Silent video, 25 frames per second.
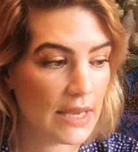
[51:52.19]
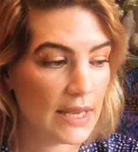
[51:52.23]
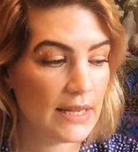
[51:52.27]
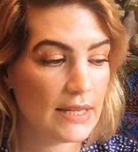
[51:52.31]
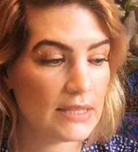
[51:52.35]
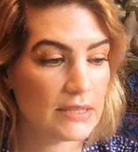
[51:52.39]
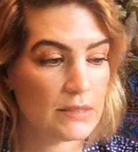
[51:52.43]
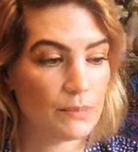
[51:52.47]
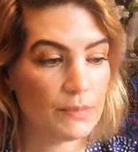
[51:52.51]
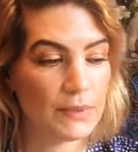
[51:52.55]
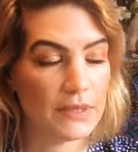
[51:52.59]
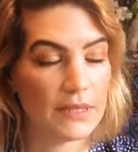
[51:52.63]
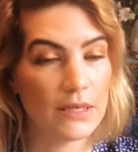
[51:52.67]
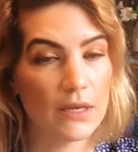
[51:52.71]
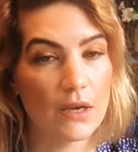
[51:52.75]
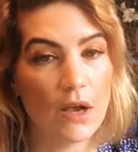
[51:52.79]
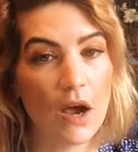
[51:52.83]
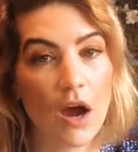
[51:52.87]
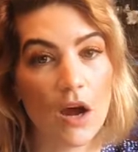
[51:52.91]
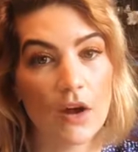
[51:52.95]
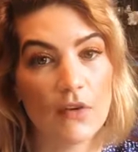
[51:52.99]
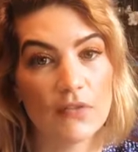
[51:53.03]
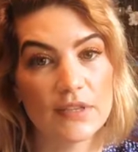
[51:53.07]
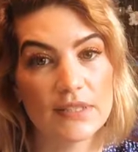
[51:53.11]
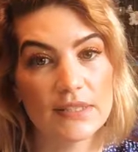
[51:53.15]
It's being
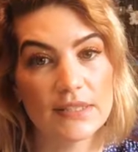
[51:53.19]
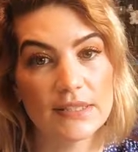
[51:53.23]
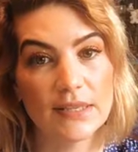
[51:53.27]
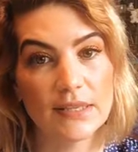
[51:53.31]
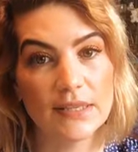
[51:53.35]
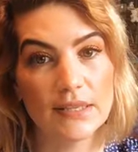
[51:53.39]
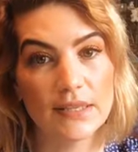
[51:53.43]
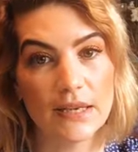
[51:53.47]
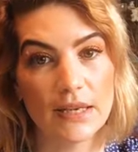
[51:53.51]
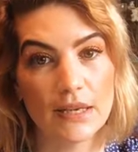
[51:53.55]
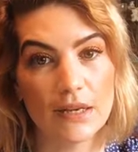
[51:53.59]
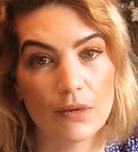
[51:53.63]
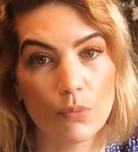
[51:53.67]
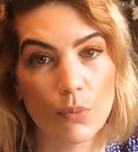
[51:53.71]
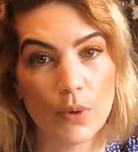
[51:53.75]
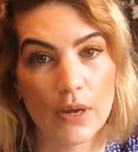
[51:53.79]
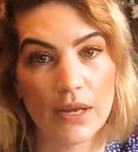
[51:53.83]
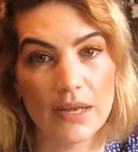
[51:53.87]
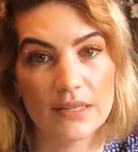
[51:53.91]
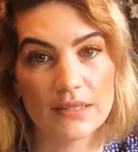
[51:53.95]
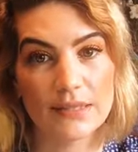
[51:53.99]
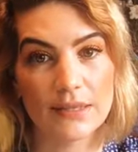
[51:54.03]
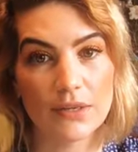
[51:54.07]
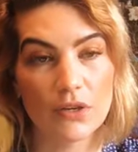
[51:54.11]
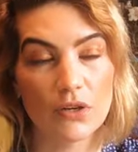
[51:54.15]
harvested in
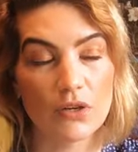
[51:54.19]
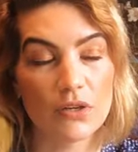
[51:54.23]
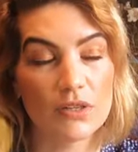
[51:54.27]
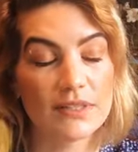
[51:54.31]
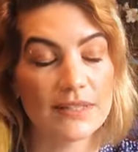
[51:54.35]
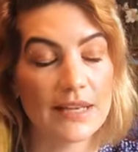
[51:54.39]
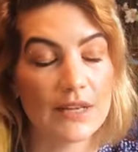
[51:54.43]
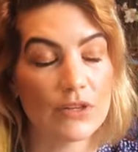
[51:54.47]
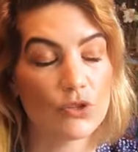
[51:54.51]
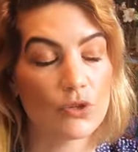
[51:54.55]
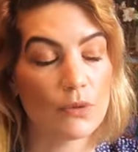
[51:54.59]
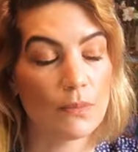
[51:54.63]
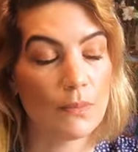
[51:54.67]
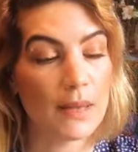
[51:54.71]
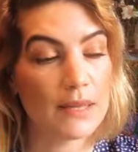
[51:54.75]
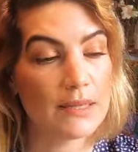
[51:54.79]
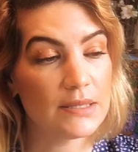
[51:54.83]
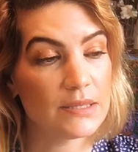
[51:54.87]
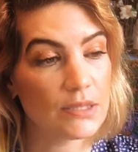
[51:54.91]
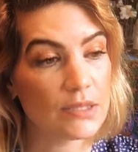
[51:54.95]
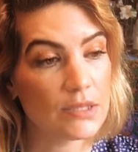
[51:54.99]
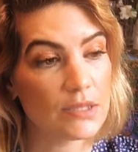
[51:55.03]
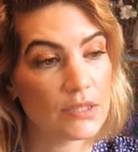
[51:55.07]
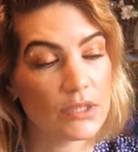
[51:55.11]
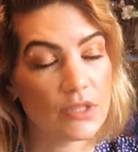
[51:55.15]
ways that are
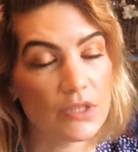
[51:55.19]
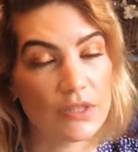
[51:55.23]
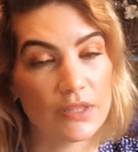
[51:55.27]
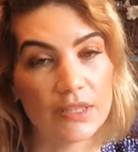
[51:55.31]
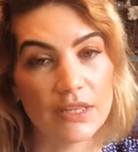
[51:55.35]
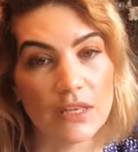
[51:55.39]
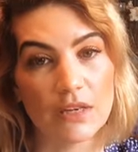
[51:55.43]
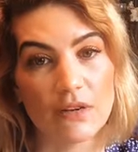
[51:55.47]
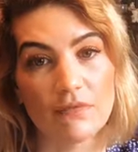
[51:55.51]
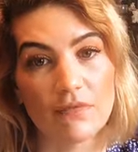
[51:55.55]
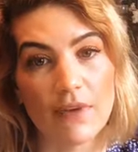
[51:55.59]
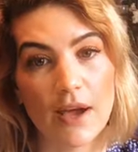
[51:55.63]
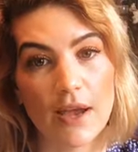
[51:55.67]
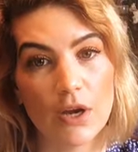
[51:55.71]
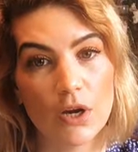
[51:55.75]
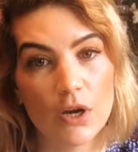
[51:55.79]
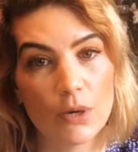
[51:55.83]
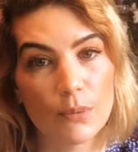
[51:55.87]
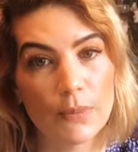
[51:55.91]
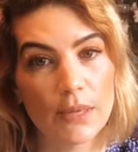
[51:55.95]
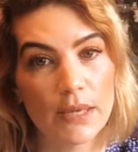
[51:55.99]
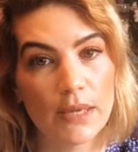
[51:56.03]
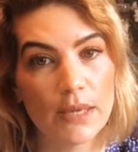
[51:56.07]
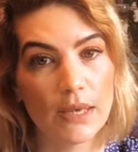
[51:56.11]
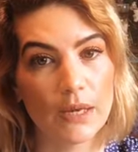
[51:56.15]
detrimental to the
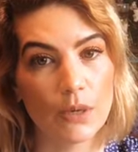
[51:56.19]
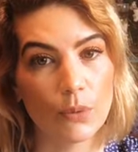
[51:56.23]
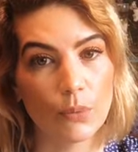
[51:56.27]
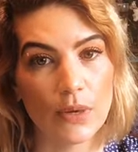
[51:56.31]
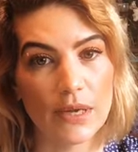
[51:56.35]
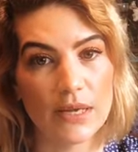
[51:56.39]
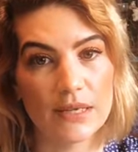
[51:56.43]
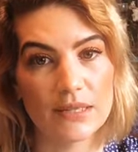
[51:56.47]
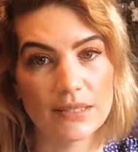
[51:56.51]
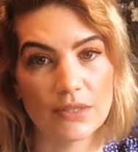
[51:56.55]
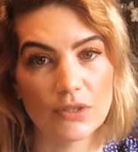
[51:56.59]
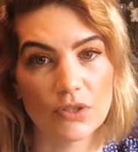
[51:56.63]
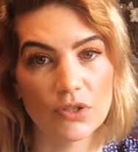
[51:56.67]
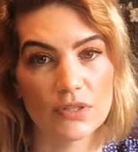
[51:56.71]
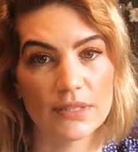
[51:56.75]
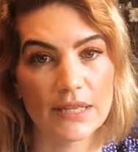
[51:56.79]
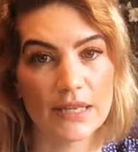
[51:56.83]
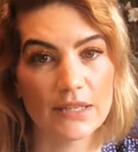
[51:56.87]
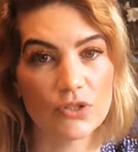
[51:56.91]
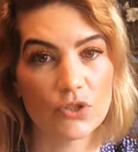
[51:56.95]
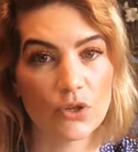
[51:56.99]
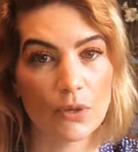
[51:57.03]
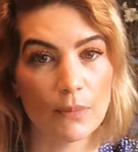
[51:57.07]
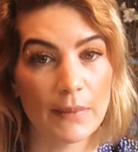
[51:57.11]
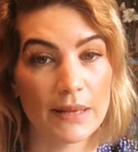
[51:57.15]
environment, in ways that are
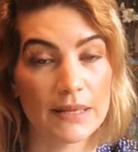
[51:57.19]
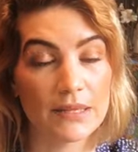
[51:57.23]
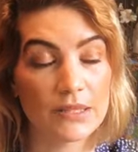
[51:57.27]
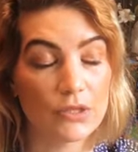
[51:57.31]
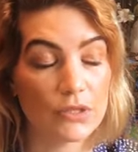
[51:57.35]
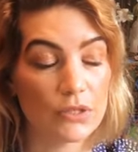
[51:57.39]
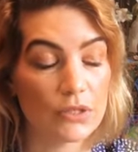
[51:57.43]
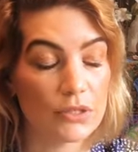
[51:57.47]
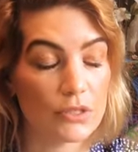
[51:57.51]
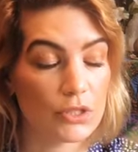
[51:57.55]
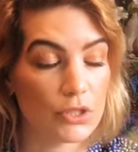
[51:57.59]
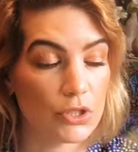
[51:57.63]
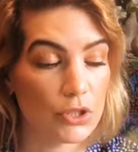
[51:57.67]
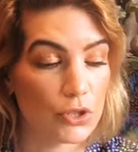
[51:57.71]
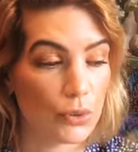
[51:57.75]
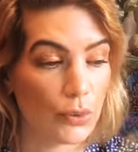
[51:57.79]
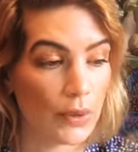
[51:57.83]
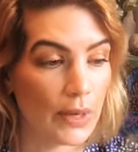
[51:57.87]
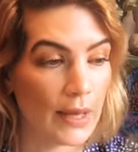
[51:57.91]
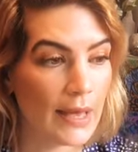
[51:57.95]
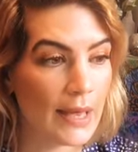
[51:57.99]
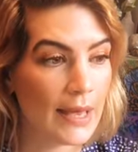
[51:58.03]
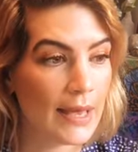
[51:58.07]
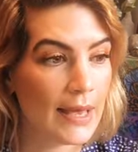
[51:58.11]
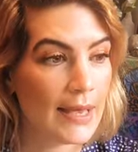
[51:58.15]
detrimental to
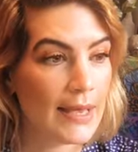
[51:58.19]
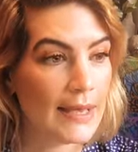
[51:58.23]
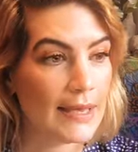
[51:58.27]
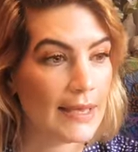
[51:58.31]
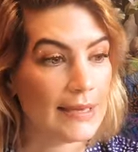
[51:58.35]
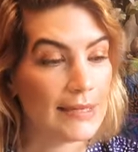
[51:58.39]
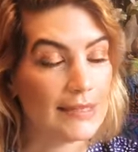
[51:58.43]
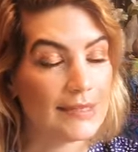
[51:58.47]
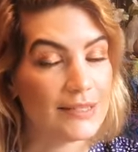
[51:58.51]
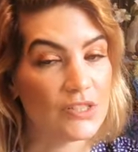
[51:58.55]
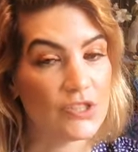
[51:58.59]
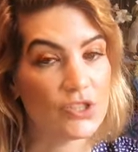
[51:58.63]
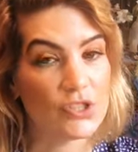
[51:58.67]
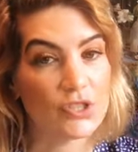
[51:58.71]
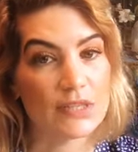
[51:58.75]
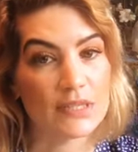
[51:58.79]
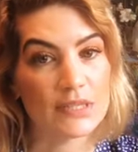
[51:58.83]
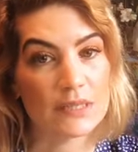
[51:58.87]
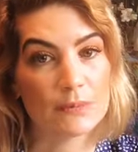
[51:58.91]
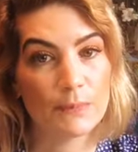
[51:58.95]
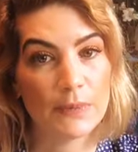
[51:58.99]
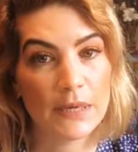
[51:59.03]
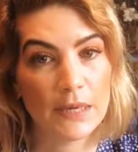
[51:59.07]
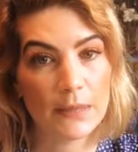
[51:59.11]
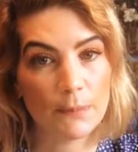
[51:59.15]

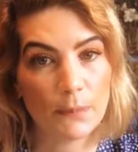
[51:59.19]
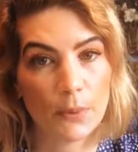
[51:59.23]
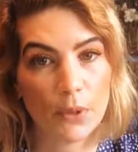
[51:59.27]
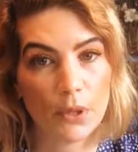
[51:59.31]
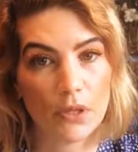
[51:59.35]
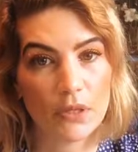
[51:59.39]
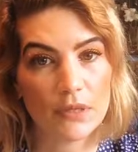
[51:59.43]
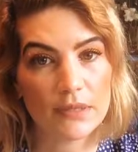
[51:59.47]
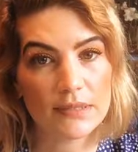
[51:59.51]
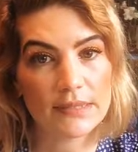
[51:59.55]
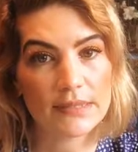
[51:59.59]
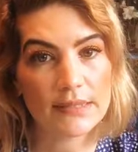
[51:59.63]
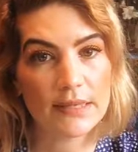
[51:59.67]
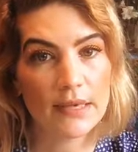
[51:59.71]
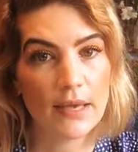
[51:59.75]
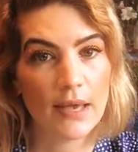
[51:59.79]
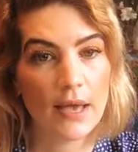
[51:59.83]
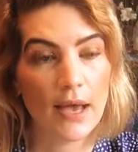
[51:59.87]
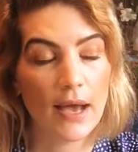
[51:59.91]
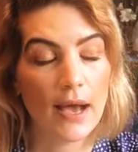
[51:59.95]
indigenous peoples.